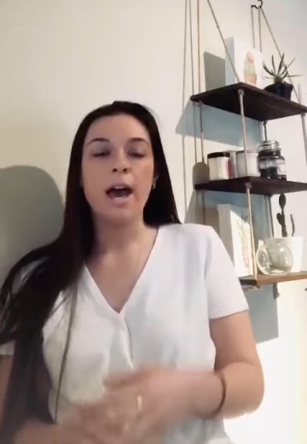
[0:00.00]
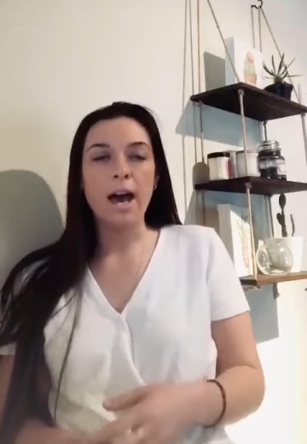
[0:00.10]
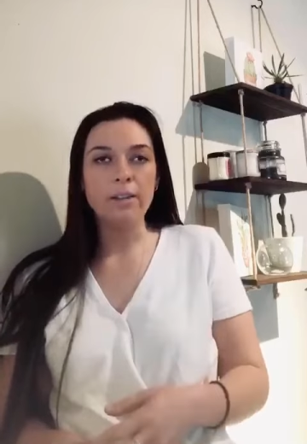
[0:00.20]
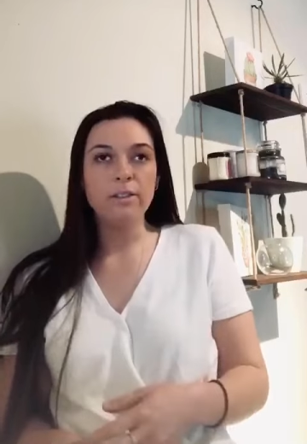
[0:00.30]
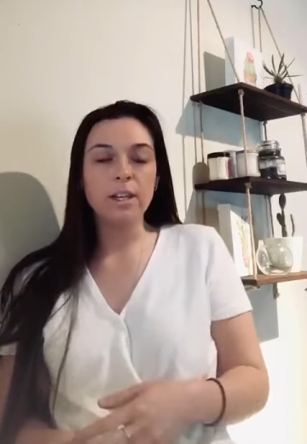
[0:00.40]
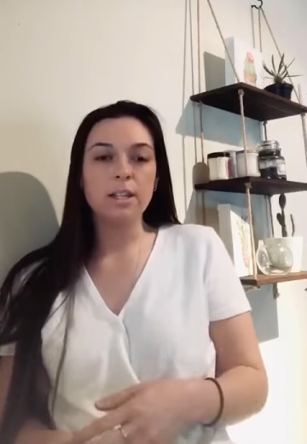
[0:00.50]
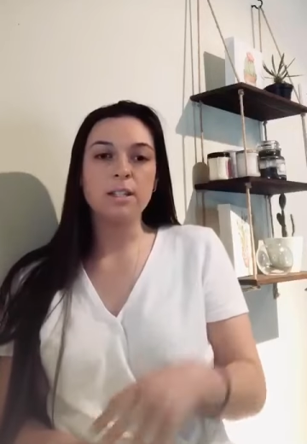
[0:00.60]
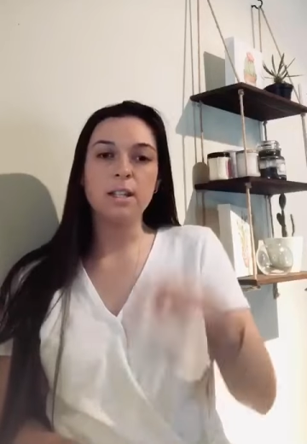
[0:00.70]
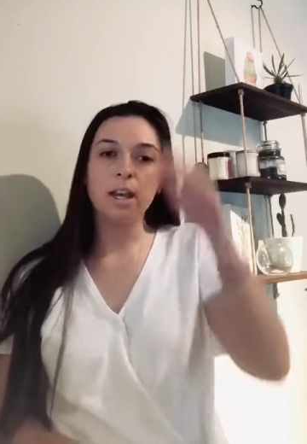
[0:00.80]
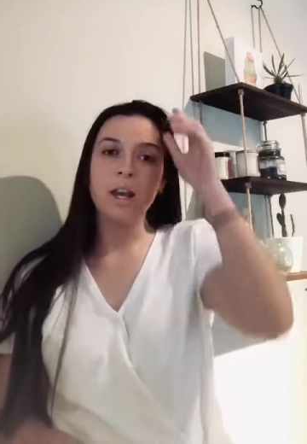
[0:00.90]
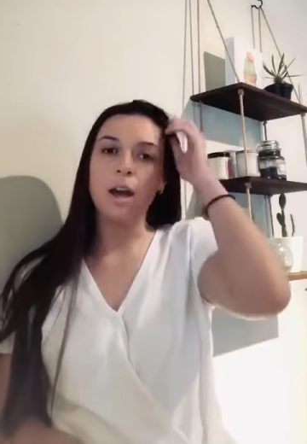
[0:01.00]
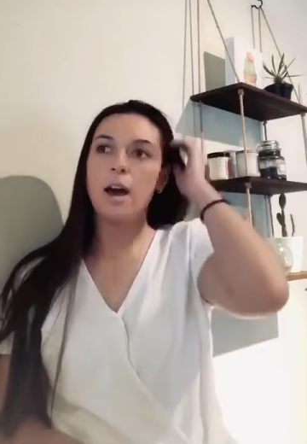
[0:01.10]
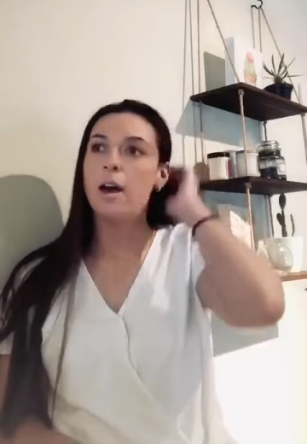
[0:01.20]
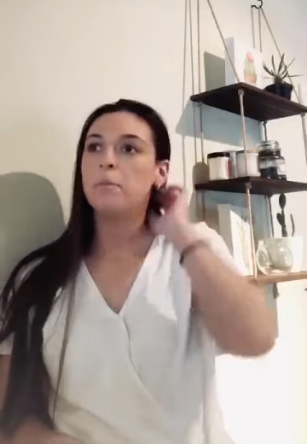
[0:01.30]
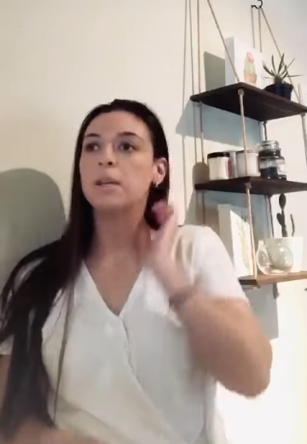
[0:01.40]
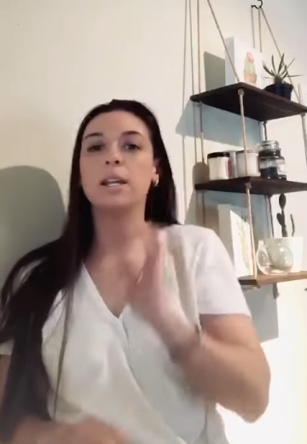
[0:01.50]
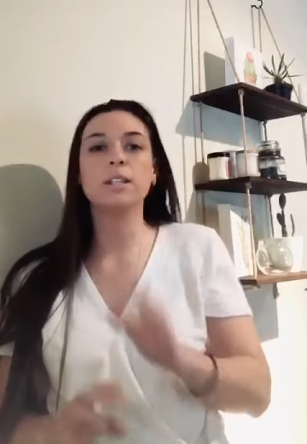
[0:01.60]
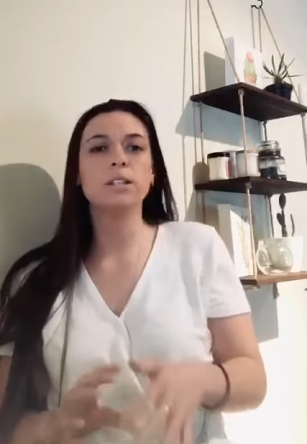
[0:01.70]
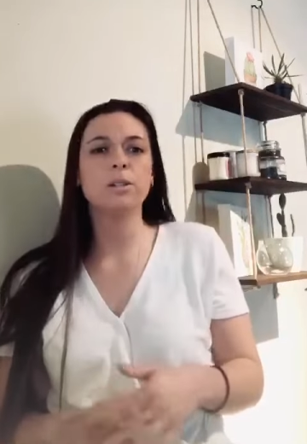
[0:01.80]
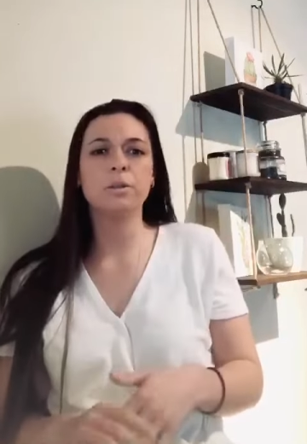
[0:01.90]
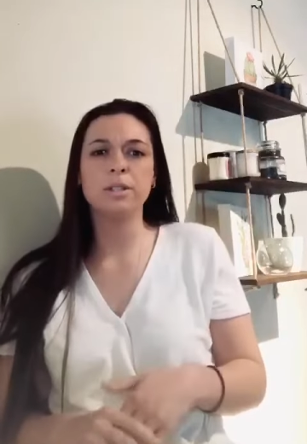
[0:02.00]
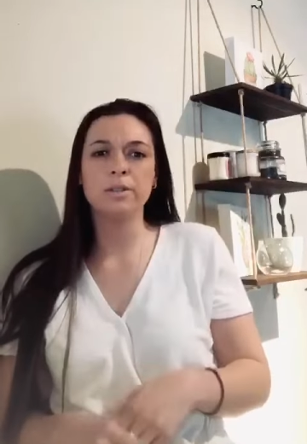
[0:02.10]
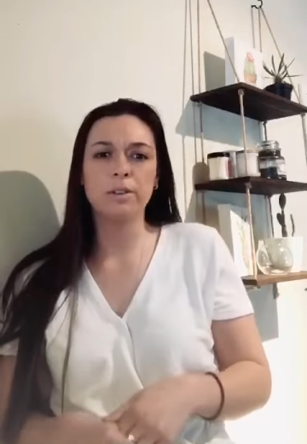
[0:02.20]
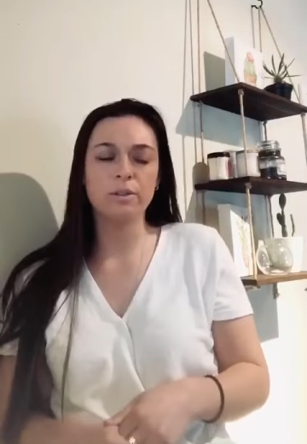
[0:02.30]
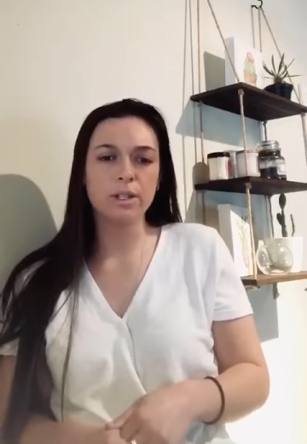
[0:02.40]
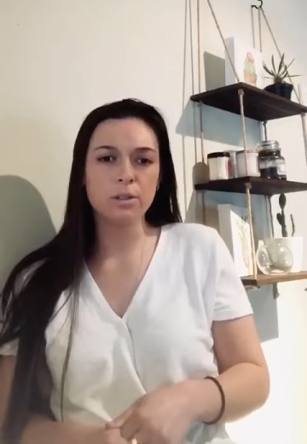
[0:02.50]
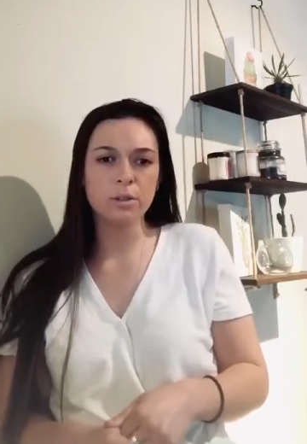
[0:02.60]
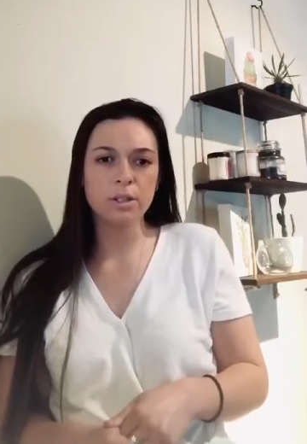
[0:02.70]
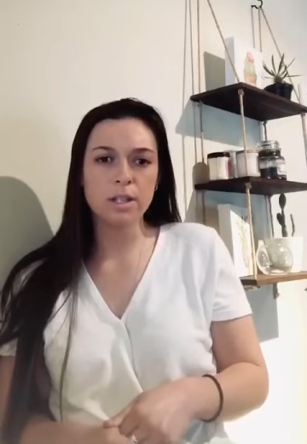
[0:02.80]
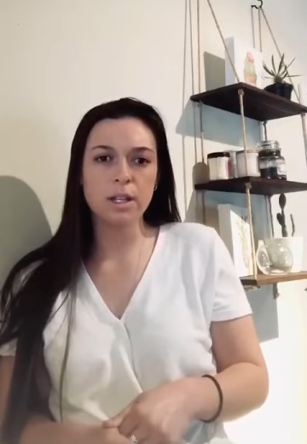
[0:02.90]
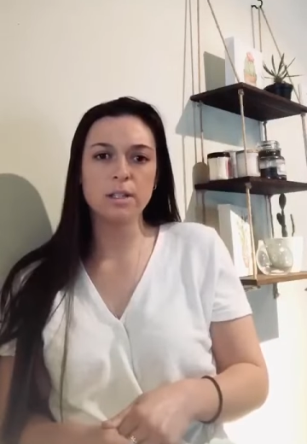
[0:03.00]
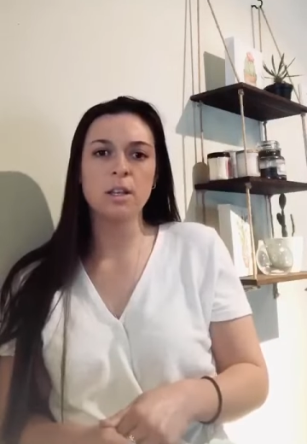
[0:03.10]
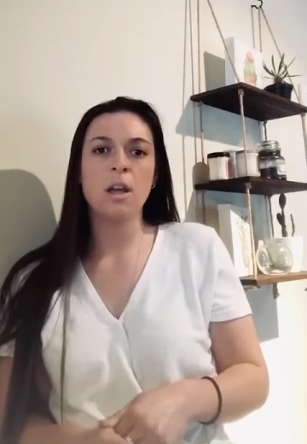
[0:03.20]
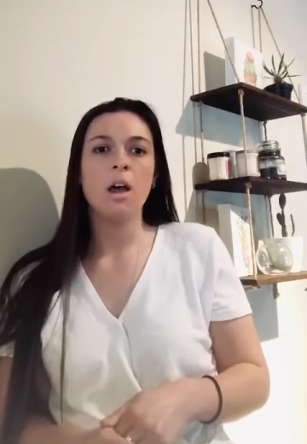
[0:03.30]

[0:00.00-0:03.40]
advocacy, um, connecting you with different resources.